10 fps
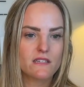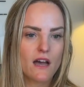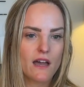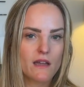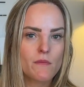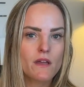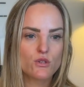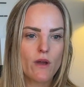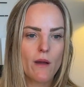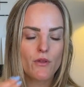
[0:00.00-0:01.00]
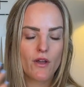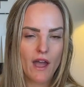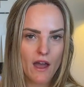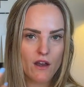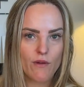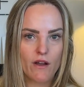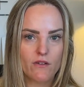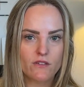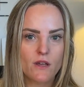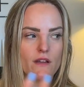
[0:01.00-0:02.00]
time to wrap their head around,